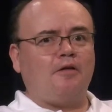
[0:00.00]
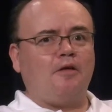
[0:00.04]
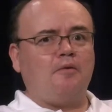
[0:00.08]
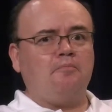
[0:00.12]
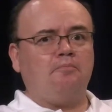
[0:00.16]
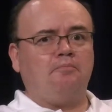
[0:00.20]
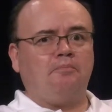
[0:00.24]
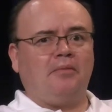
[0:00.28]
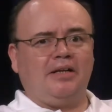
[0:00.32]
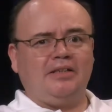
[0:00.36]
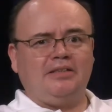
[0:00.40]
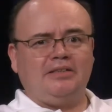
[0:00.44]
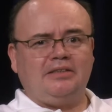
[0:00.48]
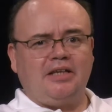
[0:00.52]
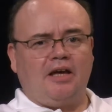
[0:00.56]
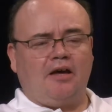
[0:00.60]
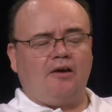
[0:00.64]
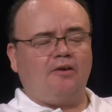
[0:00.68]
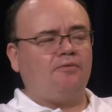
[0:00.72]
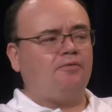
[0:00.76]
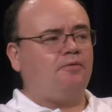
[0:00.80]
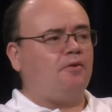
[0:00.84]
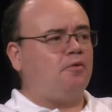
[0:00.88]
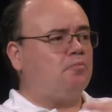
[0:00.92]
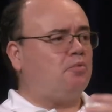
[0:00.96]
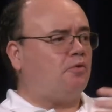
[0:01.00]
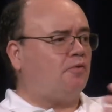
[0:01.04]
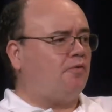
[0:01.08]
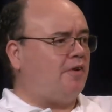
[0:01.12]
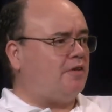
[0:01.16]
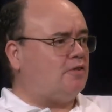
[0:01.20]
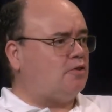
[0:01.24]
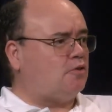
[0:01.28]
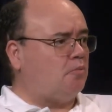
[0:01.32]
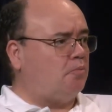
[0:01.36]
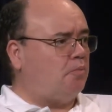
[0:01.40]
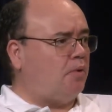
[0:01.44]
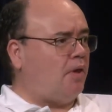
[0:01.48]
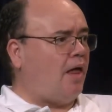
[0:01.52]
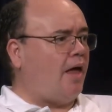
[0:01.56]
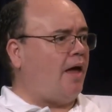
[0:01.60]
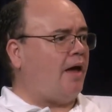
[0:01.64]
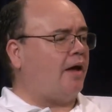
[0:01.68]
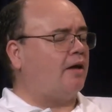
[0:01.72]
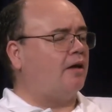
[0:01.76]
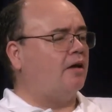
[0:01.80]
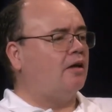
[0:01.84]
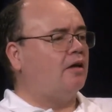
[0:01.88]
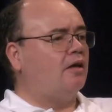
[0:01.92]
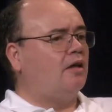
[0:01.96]
myself and Professor
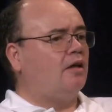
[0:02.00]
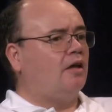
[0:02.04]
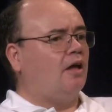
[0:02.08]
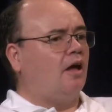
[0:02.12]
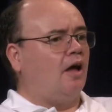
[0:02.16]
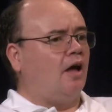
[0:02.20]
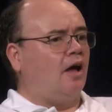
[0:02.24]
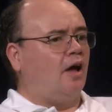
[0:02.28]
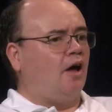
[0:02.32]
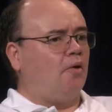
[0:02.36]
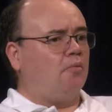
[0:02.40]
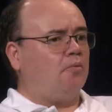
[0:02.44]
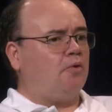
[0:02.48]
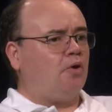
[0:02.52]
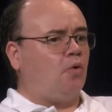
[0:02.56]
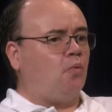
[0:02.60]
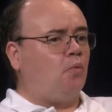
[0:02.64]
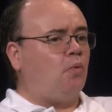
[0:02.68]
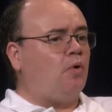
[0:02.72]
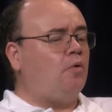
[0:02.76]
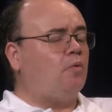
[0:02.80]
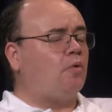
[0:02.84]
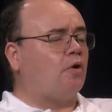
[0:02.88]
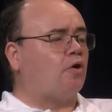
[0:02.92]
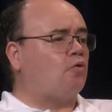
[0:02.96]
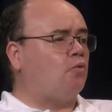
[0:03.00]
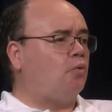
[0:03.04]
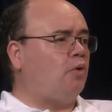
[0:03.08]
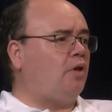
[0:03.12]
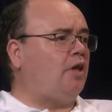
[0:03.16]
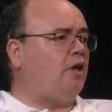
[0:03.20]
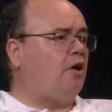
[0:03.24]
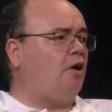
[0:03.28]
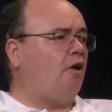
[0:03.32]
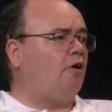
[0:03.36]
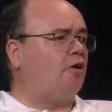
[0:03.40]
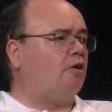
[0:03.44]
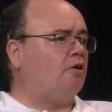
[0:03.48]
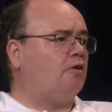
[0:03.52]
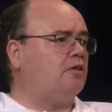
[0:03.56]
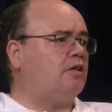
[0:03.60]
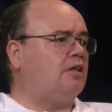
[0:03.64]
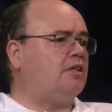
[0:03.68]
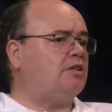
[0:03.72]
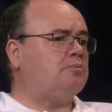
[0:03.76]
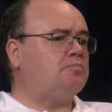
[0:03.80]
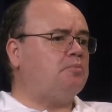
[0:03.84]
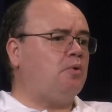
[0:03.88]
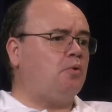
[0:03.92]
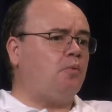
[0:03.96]
Black, we work really hard on
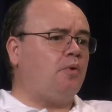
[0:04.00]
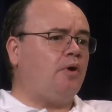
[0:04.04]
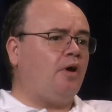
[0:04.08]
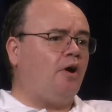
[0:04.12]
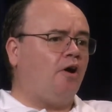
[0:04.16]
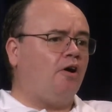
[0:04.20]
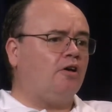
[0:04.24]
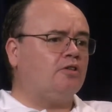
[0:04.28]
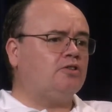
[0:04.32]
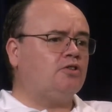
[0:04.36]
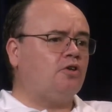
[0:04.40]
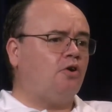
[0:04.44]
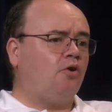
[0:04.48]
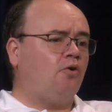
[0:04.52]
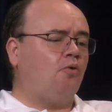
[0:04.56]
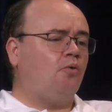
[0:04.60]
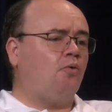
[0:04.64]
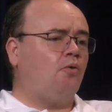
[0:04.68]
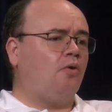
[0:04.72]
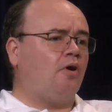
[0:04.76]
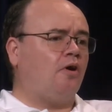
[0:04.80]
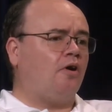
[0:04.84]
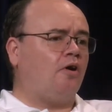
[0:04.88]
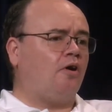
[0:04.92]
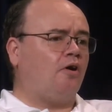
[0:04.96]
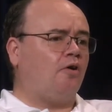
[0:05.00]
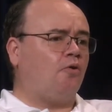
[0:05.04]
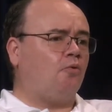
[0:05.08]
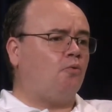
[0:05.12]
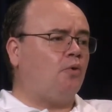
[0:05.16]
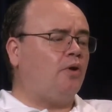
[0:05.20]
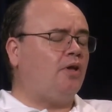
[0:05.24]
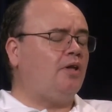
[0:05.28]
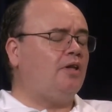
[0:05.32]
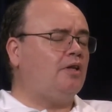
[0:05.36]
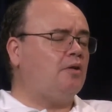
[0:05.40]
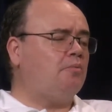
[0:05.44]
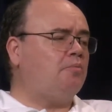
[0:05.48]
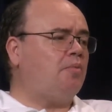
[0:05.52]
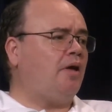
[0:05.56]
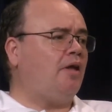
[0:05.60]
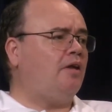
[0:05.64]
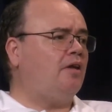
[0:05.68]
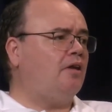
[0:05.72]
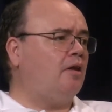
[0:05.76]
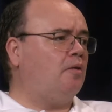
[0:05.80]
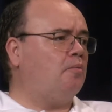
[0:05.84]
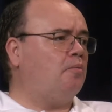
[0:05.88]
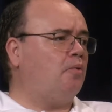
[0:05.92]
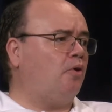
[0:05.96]
this, but we also are really
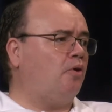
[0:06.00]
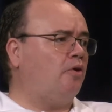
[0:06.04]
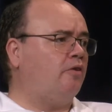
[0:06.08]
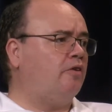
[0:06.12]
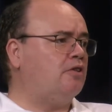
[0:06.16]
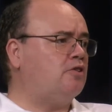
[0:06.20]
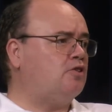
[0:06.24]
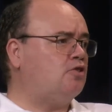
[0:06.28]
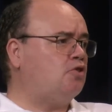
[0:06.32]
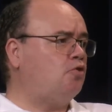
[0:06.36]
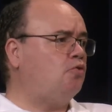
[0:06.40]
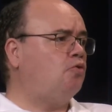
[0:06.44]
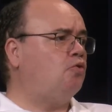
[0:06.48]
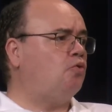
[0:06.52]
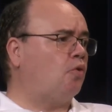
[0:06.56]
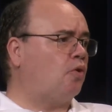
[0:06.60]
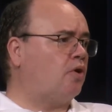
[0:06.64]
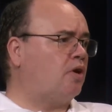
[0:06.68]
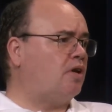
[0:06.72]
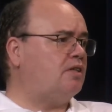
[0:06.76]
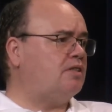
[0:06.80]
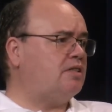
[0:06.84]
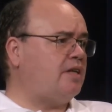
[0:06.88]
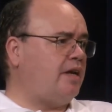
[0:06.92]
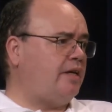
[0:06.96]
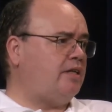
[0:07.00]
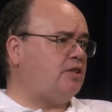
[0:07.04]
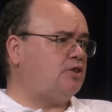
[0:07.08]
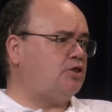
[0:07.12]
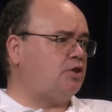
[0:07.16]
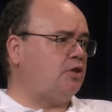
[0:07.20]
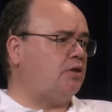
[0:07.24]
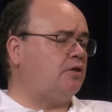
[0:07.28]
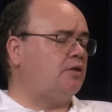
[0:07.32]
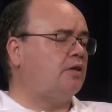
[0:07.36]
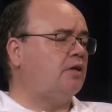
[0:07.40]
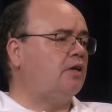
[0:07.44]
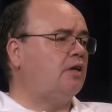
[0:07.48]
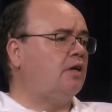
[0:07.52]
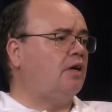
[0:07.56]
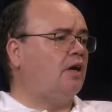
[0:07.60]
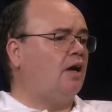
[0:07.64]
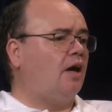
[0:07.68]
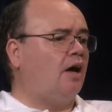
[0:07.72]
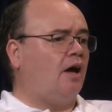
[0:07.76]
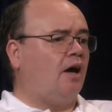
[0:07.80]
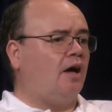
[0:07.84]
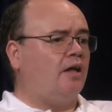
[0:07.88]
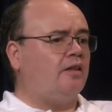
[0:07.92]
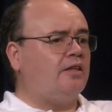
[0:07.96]
dependent upon the student organization.
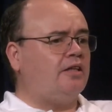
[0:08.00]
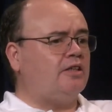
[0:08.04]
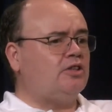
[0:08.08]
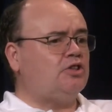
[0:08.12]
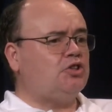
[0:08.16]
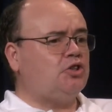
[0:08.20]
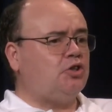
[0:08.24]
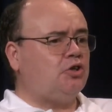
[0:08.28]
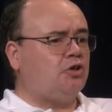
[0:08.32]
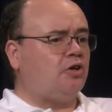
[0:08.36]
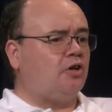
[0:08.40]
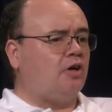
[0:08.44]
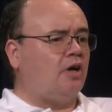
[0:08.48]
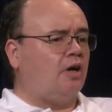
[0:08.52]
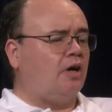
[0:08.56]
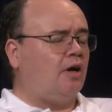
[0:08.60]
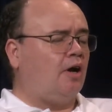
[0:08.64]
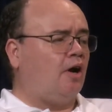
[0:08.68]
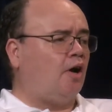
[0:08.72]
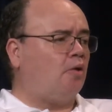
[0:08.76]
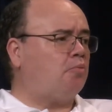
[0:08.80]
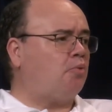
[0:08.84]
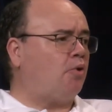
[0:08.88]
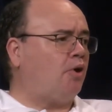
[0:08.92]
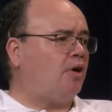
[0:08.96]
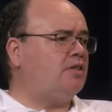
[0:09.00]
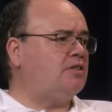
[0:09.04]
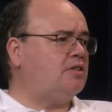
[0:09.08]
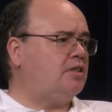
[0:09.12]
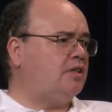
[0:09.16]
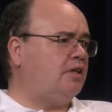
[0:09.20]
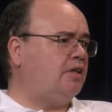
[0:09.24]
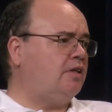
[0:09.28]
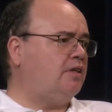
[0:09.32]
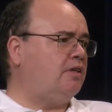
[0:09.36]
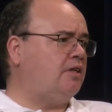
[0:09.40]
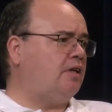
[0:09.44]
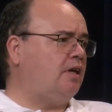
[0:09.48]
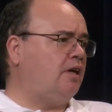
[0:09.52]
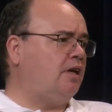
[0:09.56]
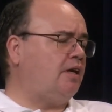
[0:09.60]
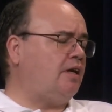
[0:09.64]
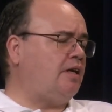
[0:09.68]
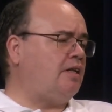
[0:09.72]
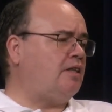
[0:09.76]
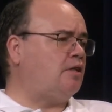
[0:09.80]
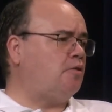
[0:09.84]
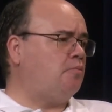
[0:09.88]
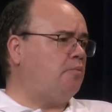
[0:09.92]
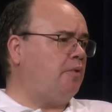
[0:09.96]
And this year, our president,
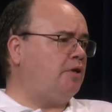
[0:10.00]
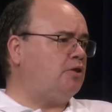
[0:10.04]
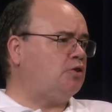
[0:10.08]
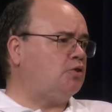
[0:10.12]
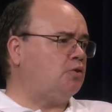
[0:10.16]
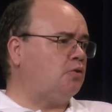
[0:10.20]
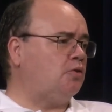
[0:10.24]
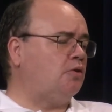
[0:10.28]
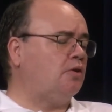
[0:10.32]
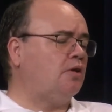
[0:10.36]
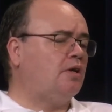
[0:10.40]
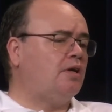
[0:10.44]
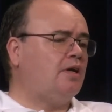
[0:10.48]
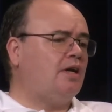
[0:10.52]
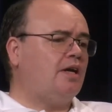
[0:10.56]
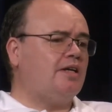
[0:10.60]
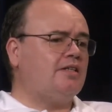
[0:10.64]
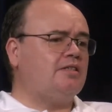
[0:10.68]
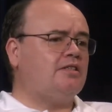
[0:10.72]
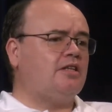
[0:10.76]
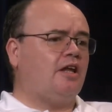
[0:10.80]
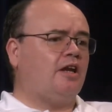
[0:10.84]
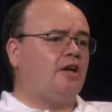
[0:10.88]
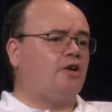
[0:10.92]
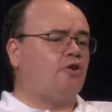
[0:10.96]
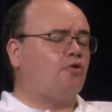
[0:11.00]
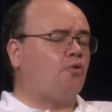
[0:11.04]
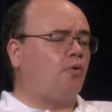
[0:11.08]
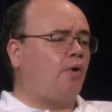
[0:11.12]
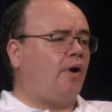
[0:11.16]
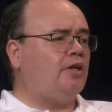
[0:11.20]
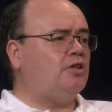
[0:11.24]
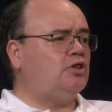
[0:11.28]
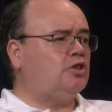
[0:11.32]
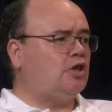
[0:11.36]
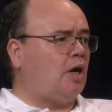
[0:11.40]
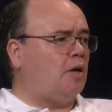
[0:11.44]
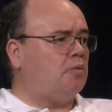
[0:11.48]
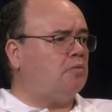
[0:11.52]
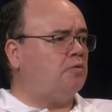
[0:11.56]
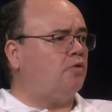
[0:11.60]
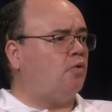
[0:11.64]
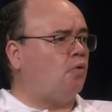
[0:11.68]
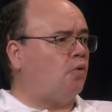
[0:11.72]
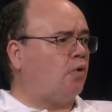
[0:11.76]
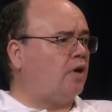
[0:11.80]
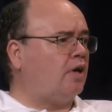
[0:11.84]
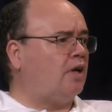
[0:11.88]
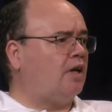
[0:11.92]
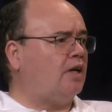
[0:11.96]
Ethan Mitchell, has done a great job of
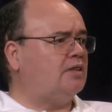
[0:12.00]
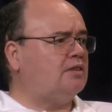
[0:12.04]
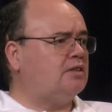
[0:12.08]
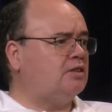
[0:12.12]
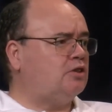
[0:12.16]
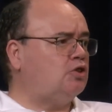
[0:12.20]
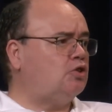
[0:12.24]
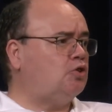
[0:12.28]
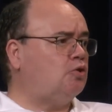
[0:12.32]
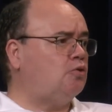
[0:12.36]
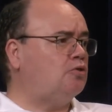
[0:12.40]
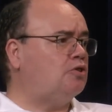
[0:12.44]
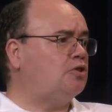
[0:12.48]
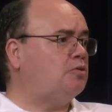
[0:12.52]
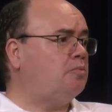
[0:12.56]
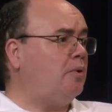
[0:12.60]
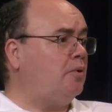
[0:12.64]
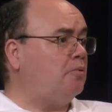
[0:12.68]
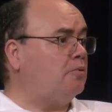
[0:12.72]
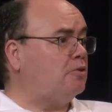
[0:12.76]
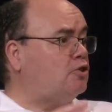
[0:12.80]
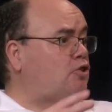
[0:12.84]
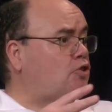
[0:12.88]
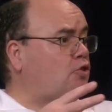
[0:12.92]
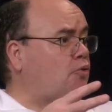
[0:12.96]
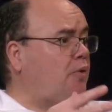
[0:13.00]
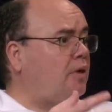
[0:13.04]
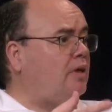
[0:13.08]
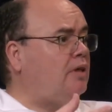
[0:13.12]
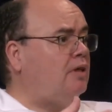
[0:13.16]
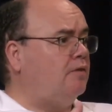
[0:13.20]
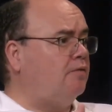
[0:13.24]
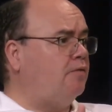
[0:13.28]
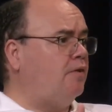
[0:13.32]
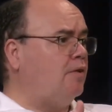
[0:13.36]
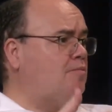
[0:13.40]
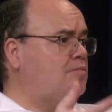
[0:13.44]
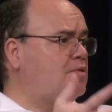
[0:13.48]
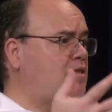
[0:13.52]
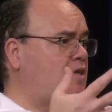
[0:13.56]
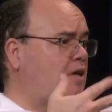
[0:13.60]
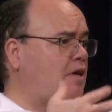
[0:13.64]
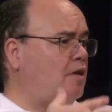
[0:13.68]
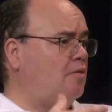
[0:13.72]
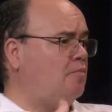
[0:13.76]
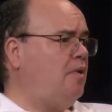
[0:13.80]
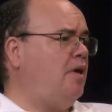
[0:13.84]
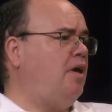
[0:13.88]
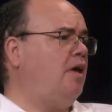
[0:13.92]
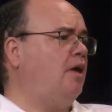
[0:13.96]
organizing students to be able to screen the films that
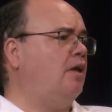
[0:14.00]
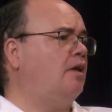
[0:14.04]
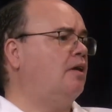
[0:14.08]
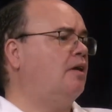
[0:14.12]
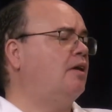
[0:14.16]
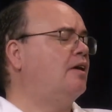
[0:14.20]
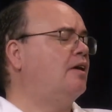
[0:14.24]
come in